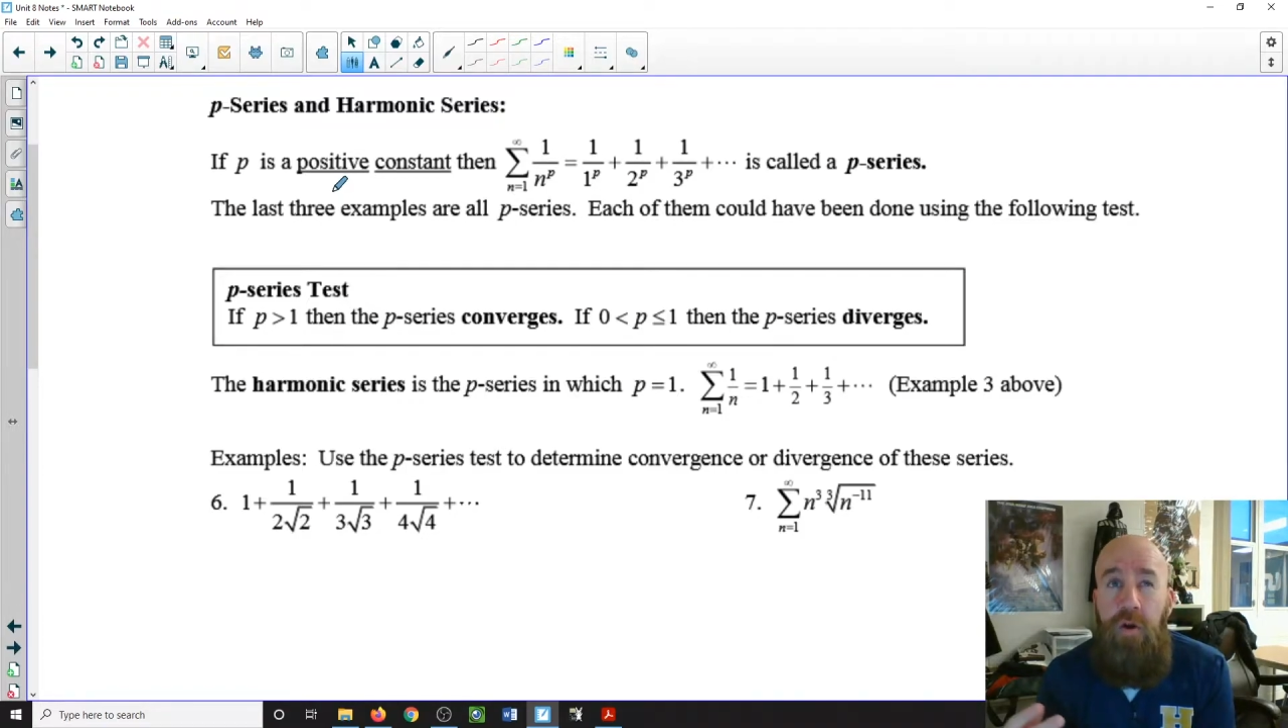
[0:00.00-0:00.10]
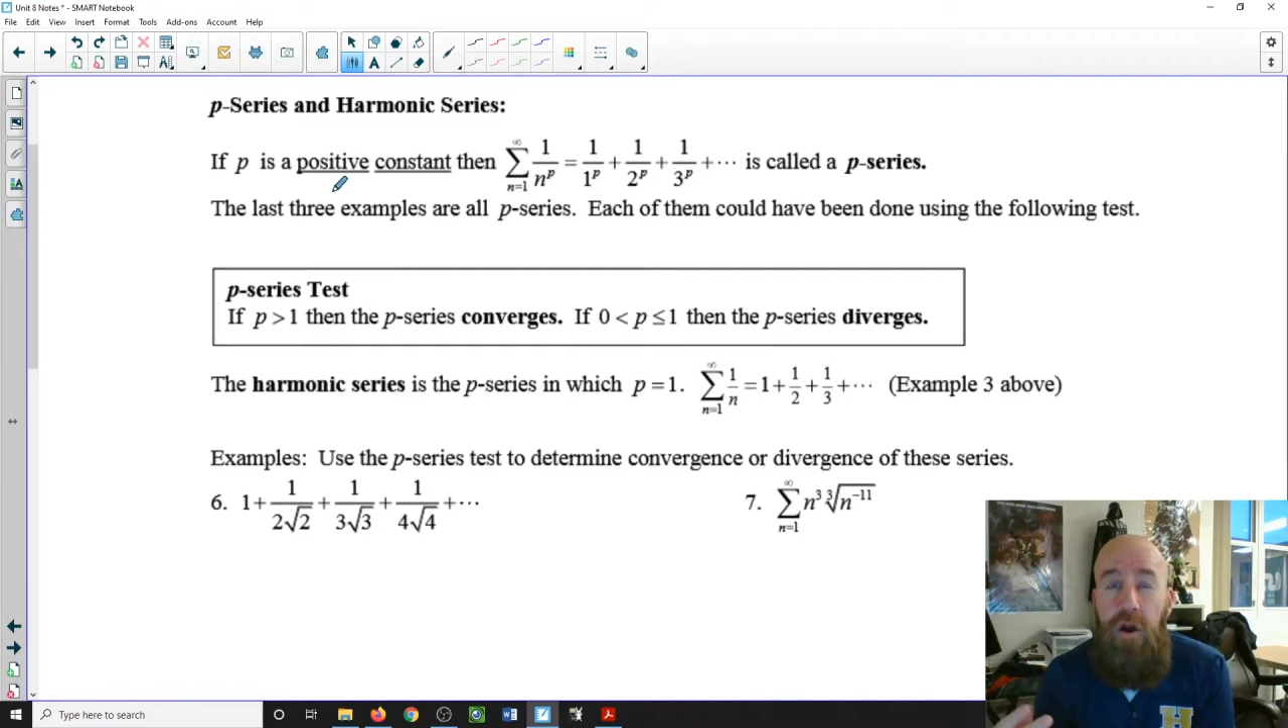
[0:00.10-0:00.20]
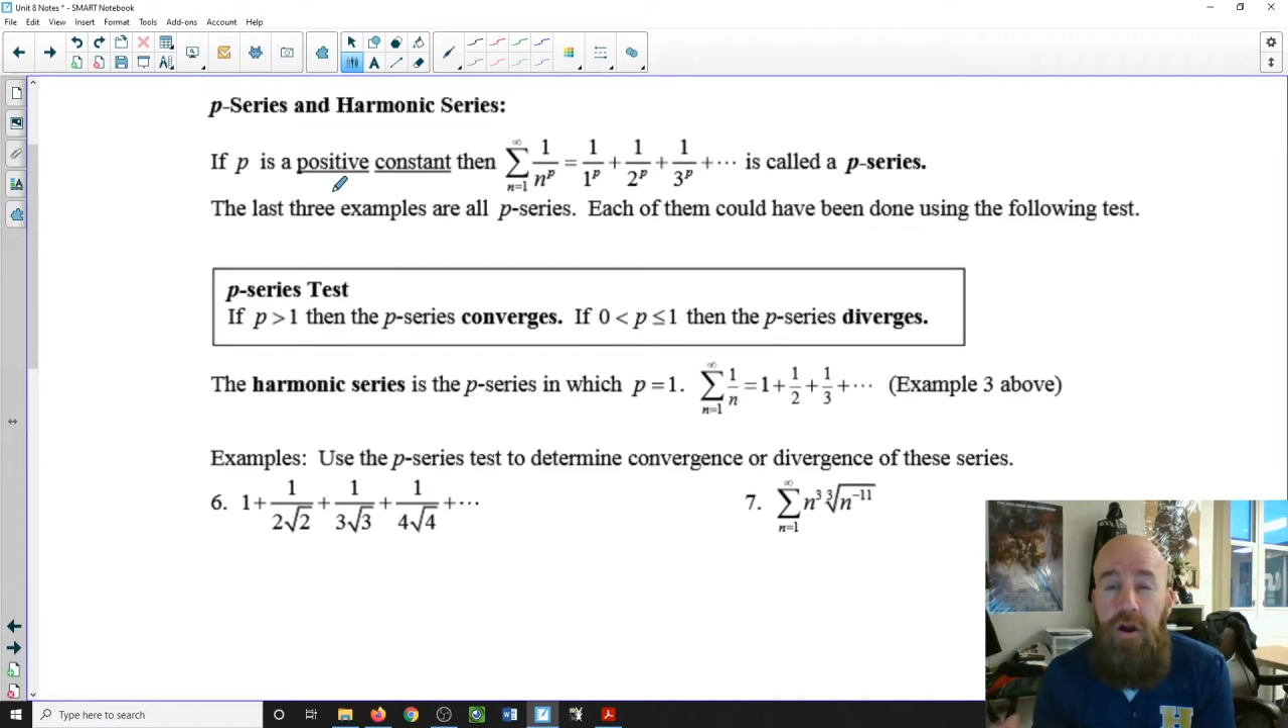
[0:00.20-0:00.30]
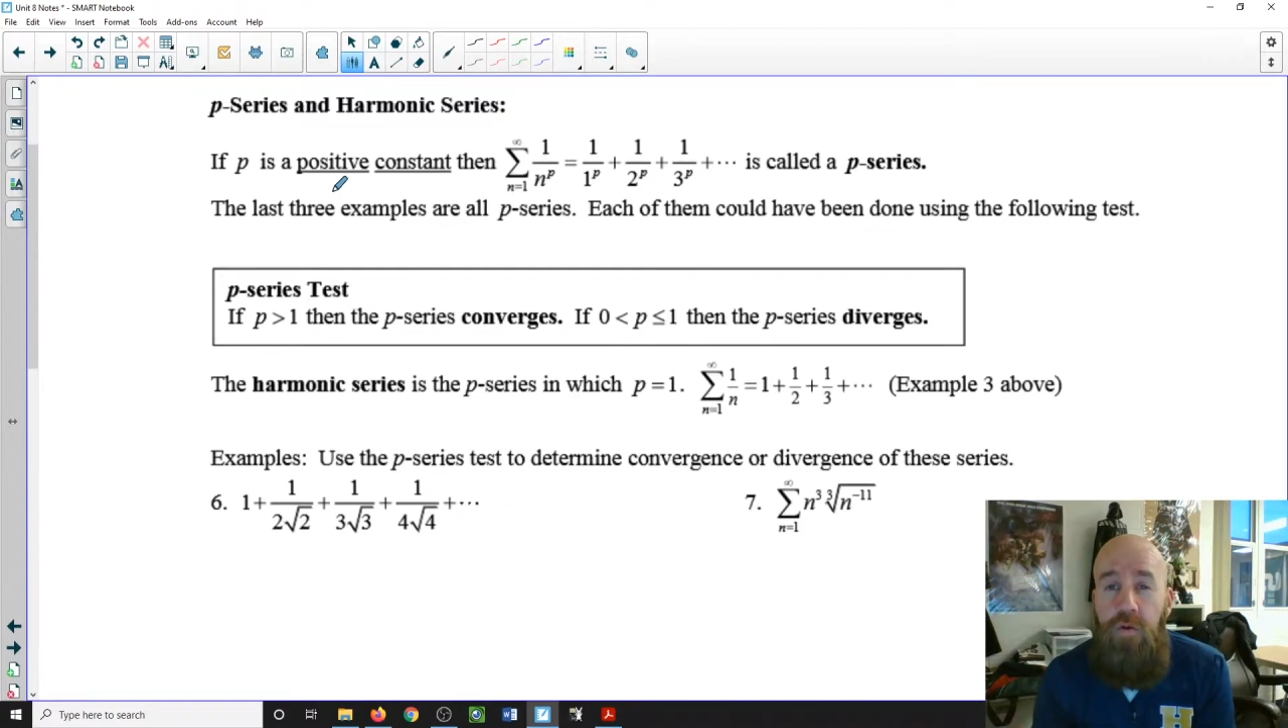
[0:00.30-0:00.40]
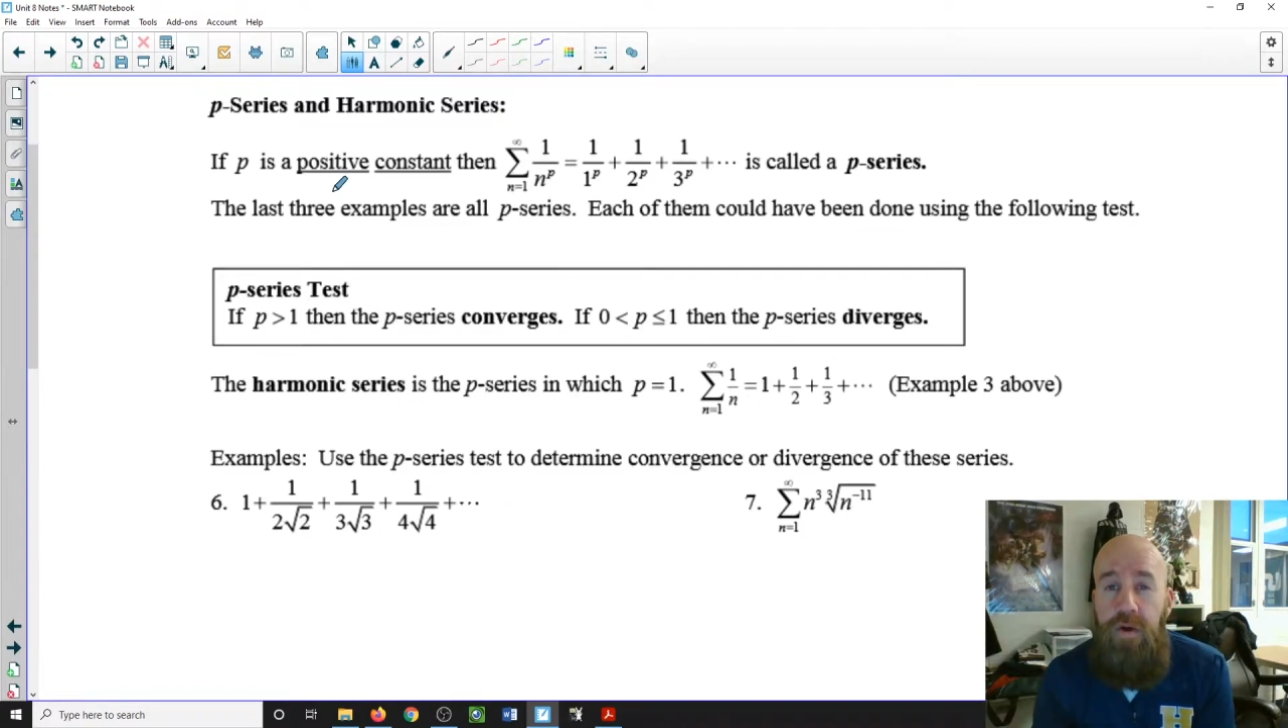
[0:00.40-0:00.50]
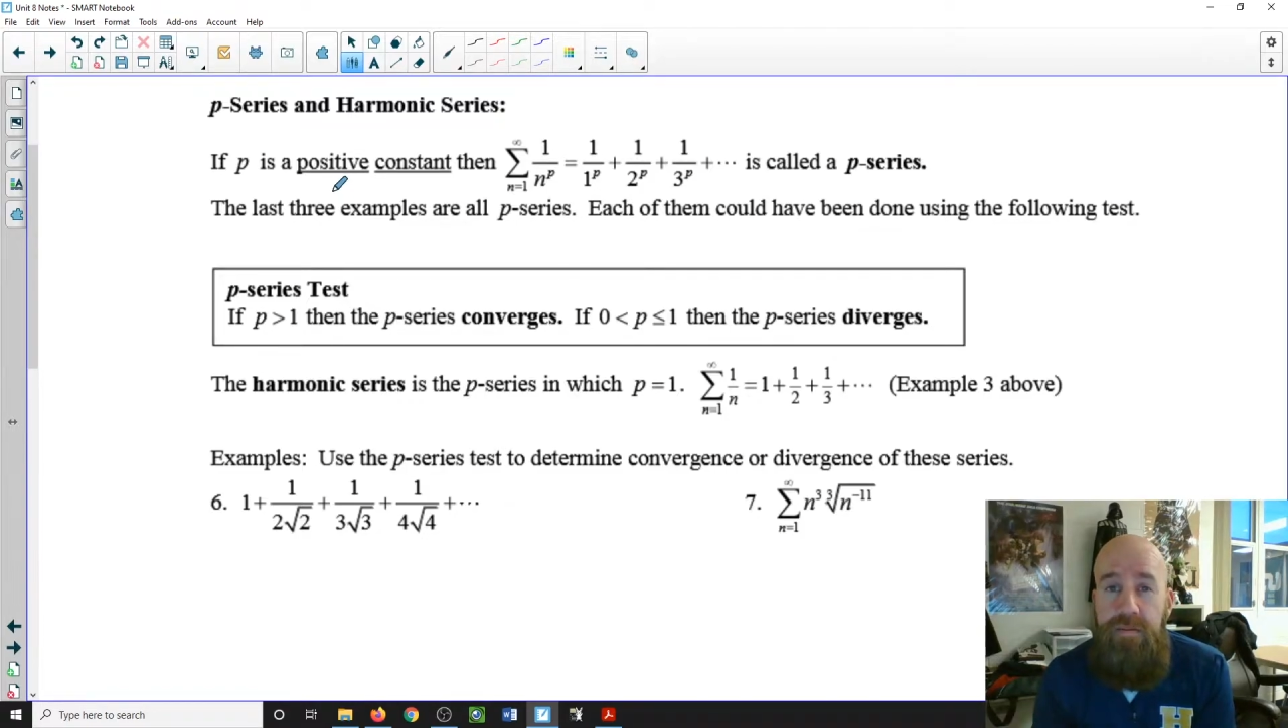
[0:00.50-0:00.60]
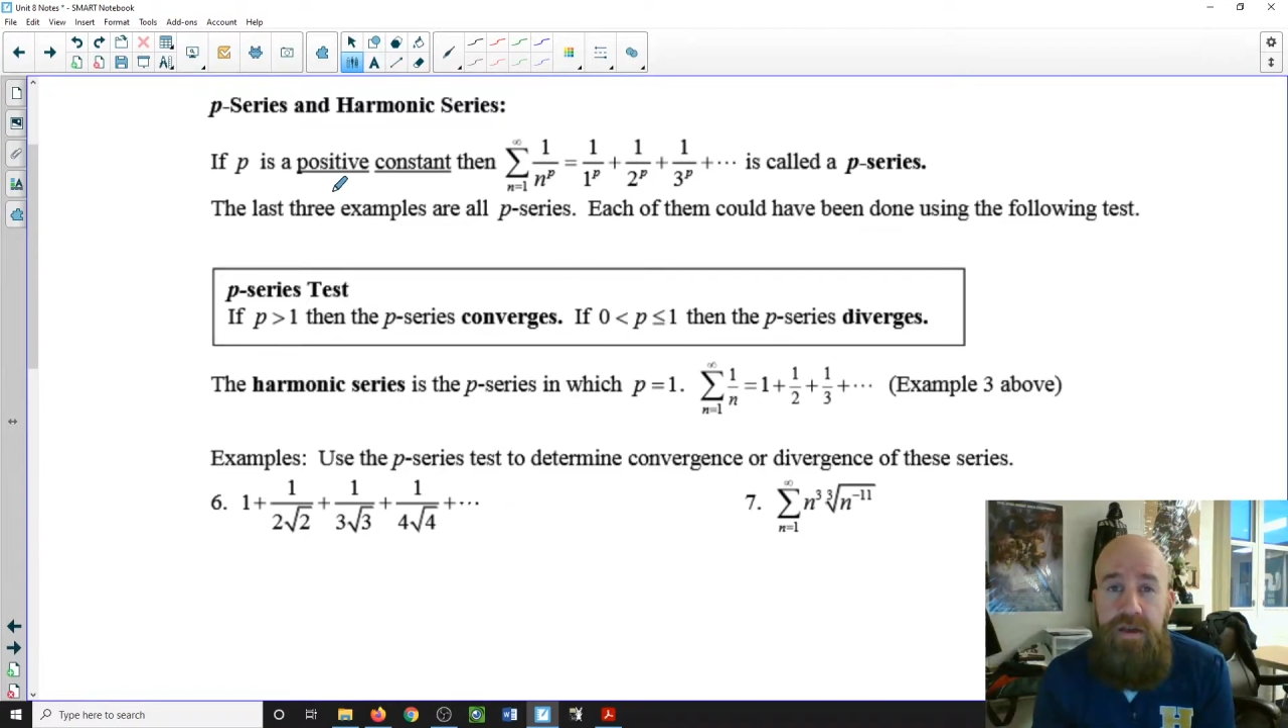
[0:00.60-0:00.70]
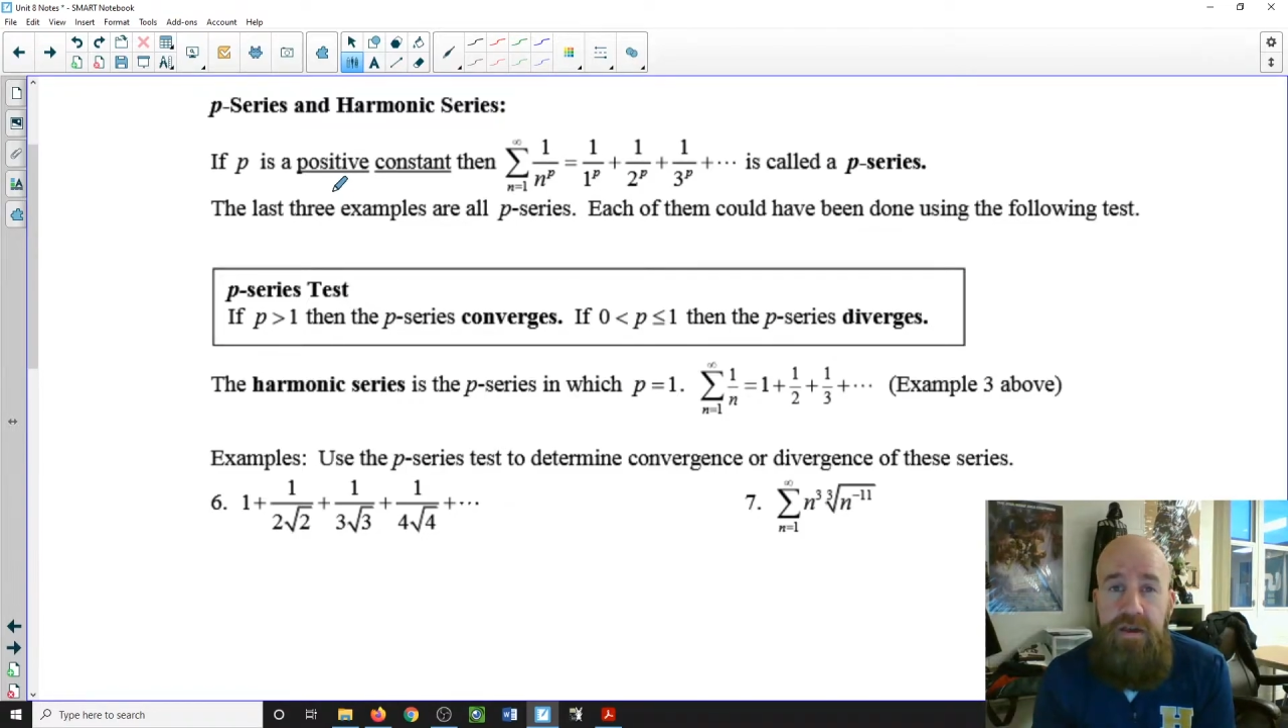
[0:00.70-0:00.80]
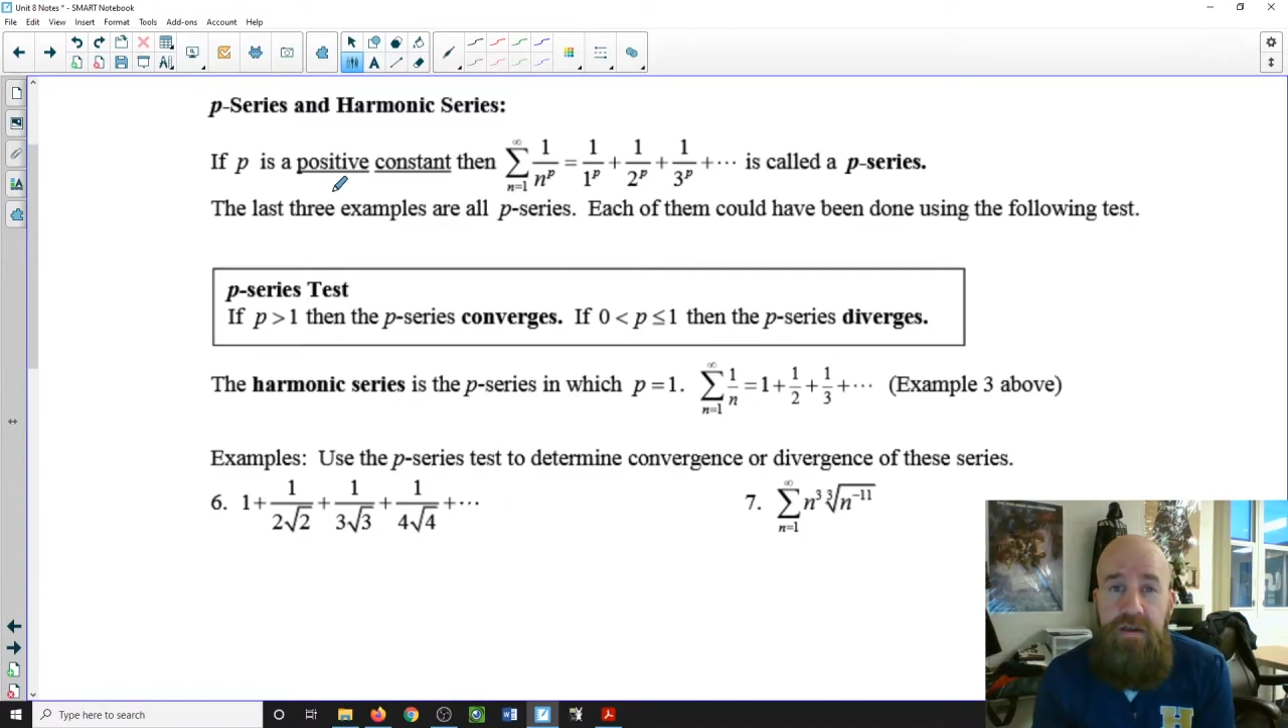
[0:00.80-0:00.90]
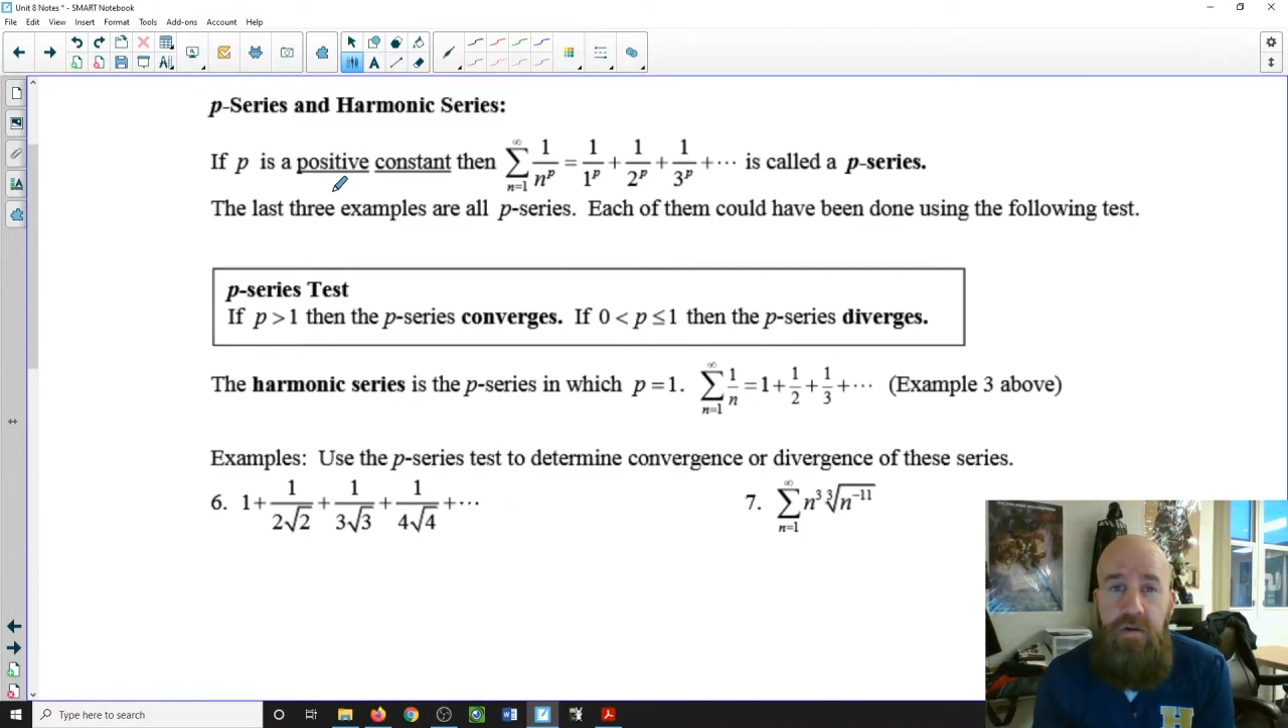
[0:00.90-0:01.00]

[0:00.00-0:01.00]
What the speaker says: are going to be